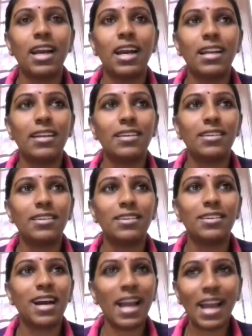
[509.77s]
and
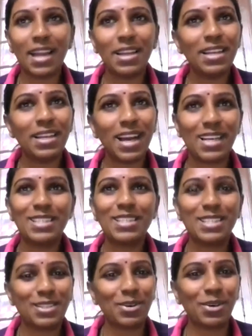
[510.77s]
I
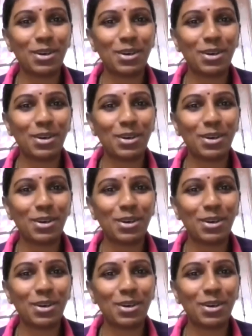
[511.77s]
asked